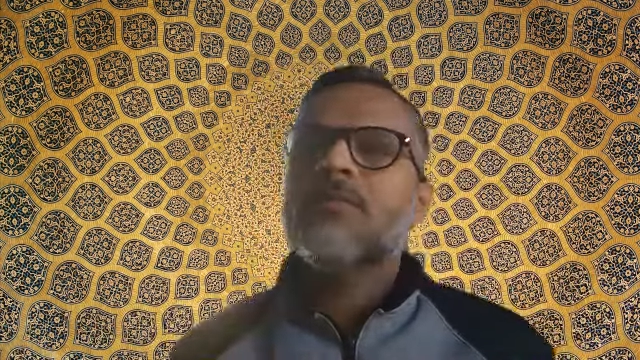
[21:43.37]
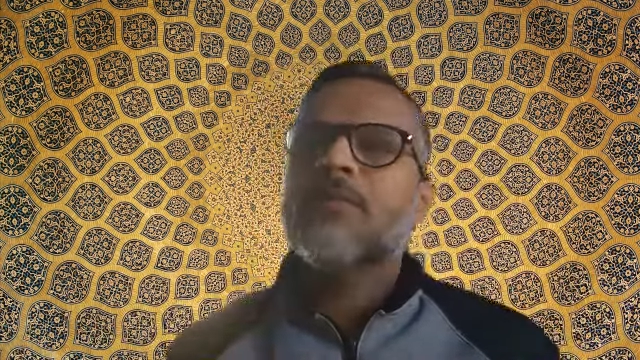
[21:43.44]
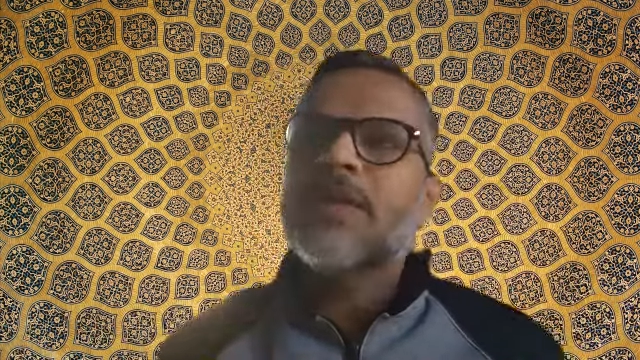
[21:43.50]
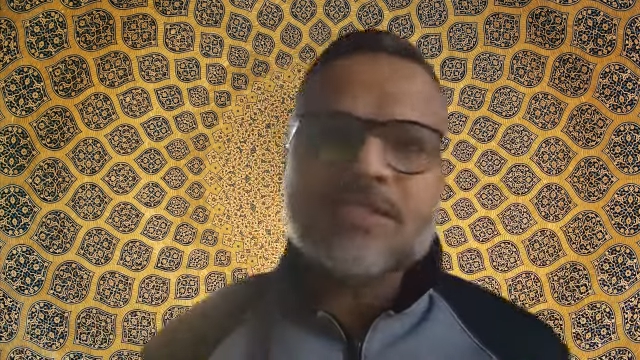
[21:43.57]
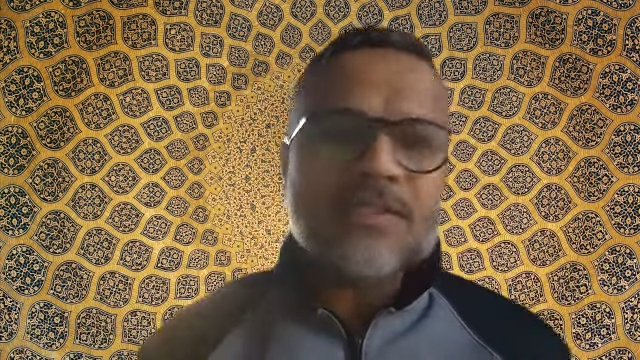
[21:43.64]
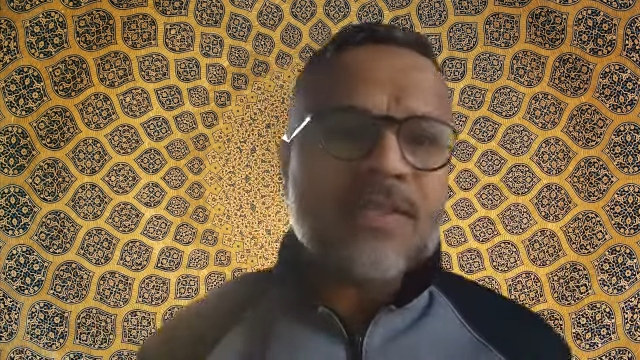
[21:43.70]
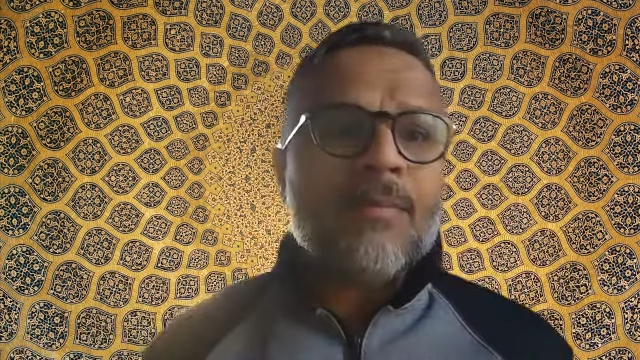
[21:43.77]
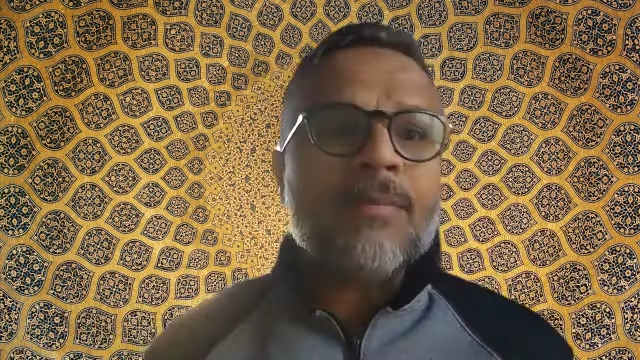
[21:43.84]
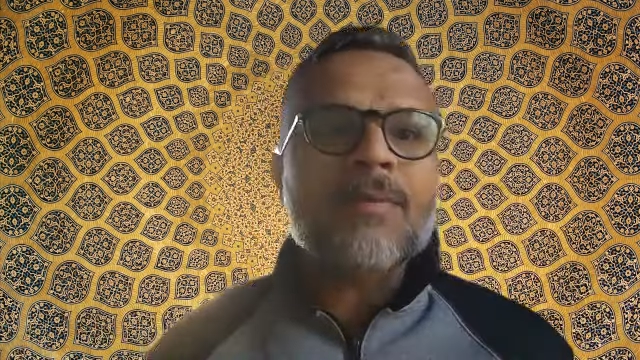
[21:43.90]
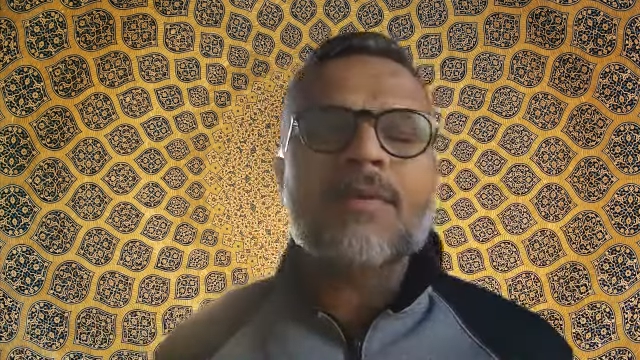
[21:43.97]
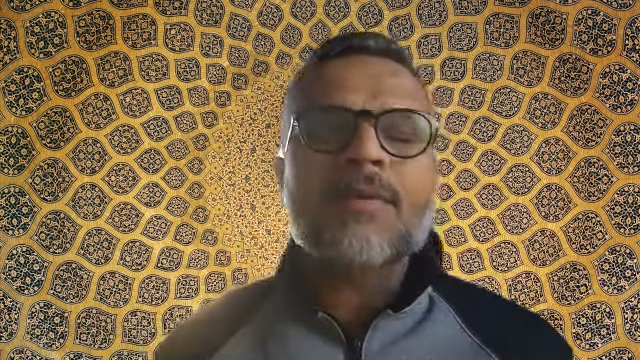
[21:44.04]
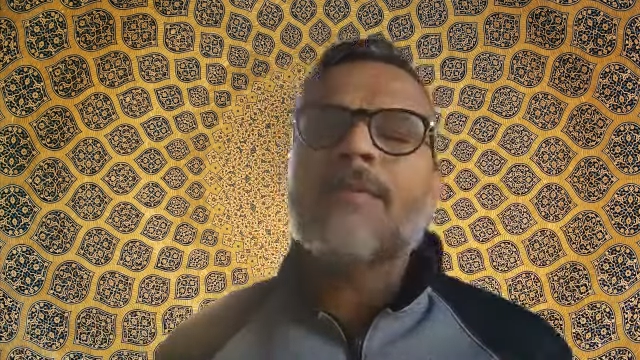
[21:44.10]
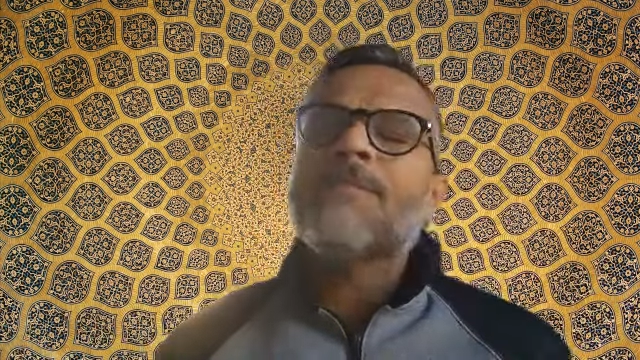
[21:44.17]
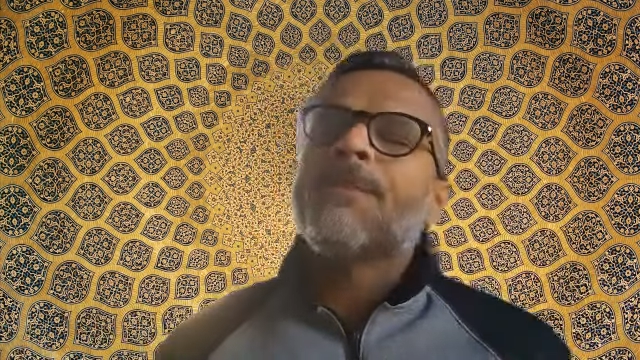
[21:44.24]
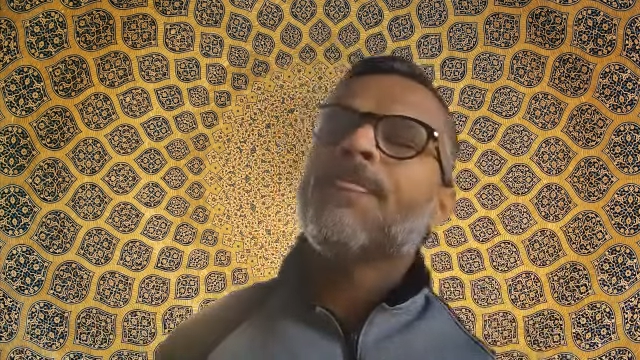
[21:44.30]
For
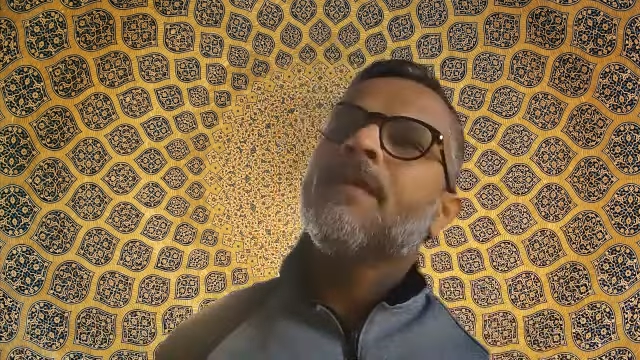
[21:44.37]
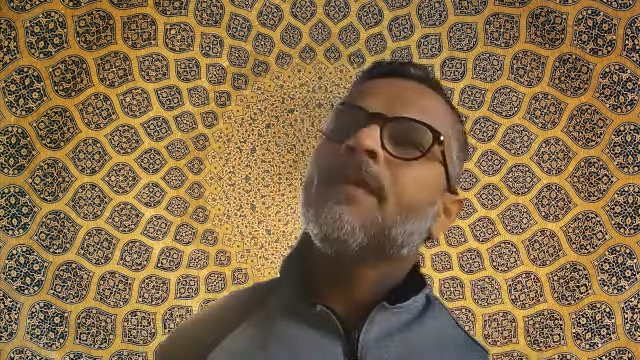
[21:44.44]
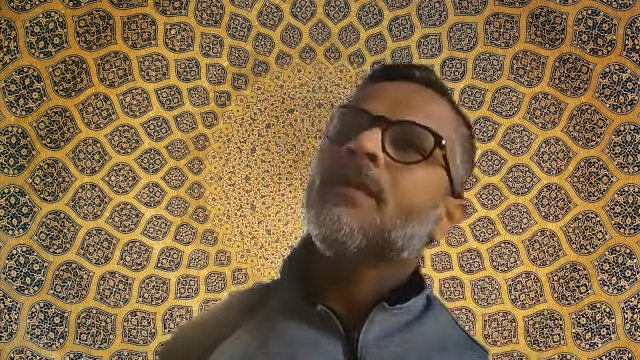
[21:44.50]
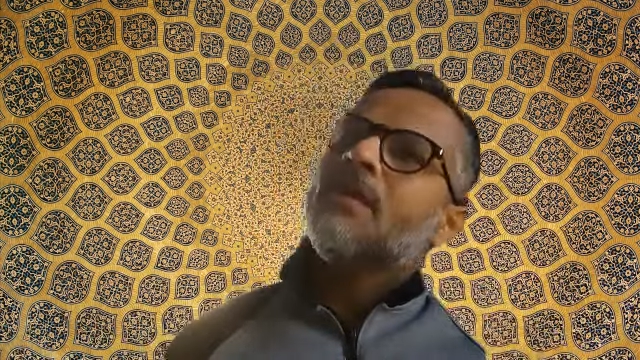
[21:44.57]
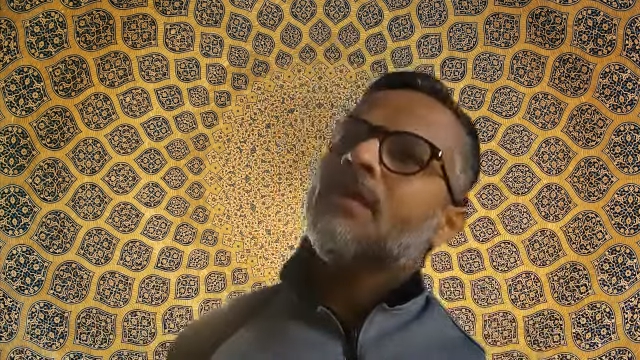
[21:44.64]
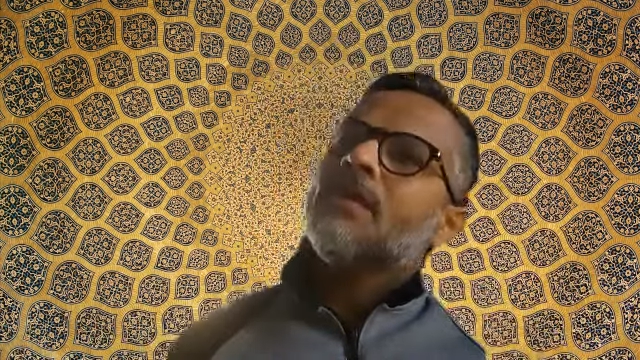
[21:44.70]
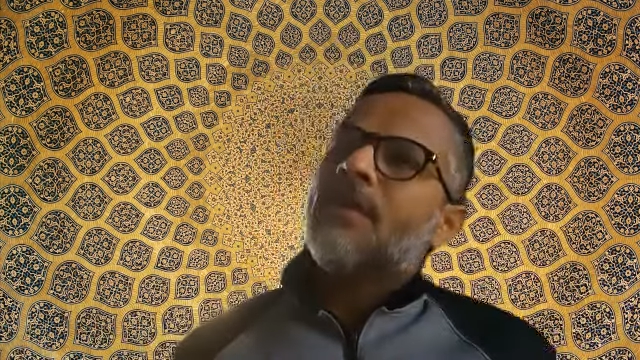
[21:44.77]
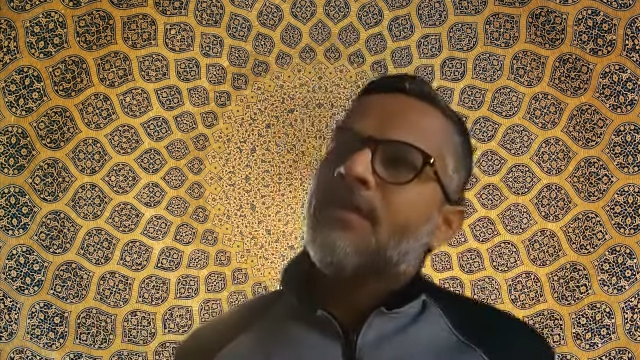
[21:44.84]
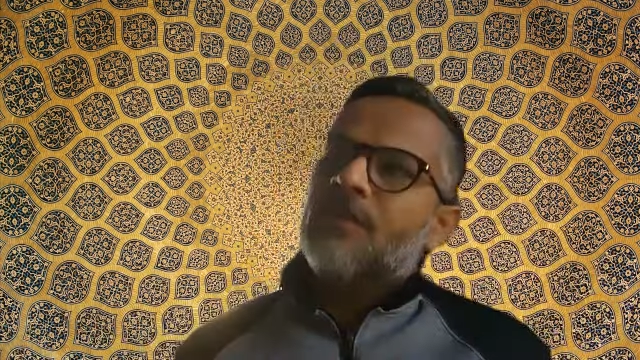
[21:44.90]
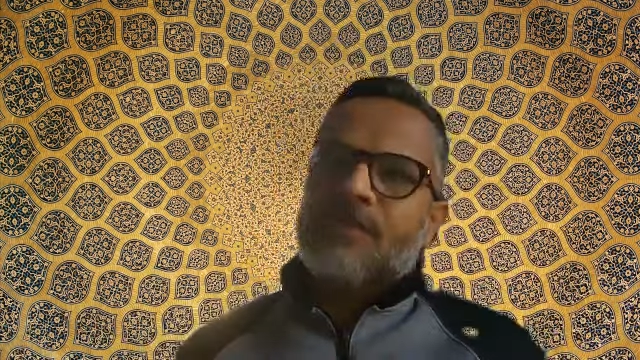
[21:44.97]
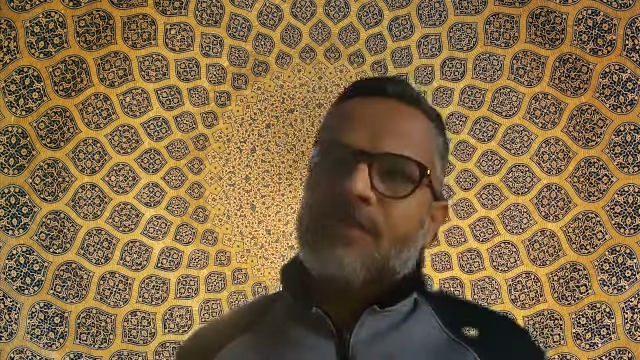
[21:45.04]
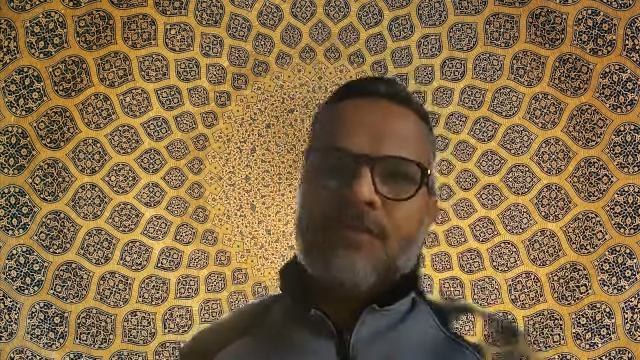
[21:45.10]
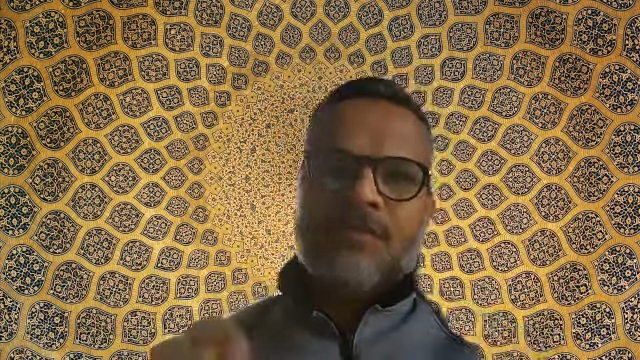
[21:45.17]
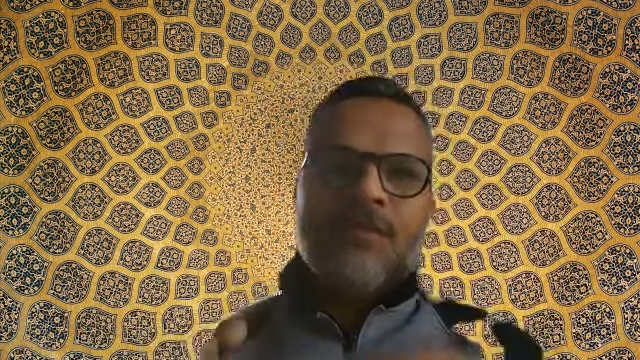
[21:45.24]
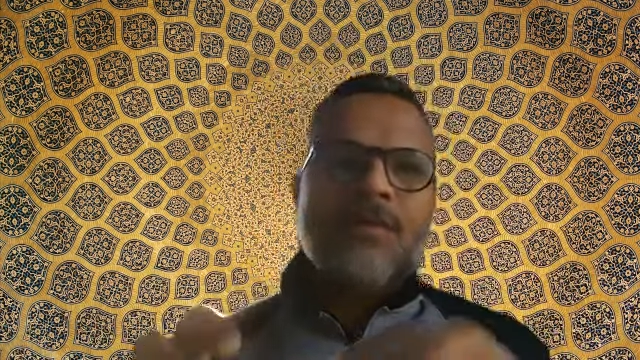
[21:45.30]
example, and
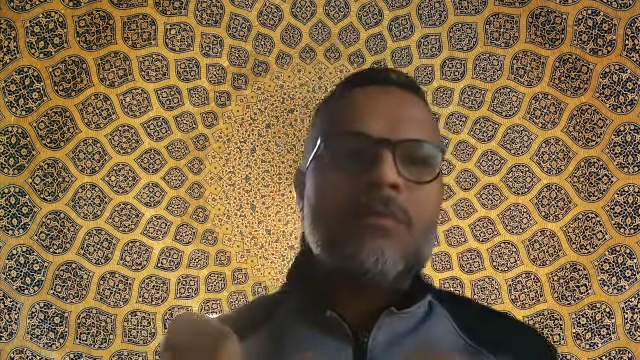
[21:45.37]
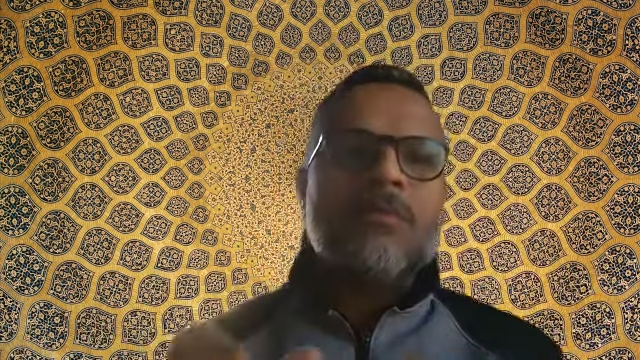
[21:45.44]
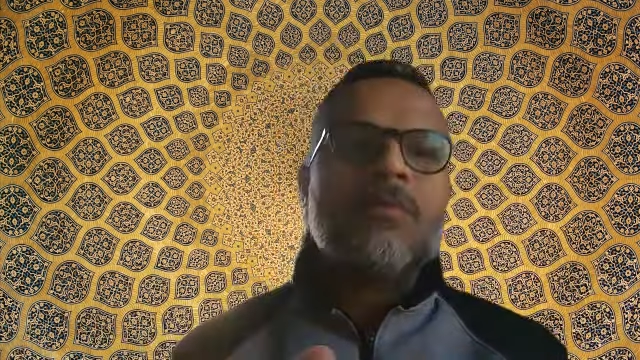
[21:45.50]
this is a very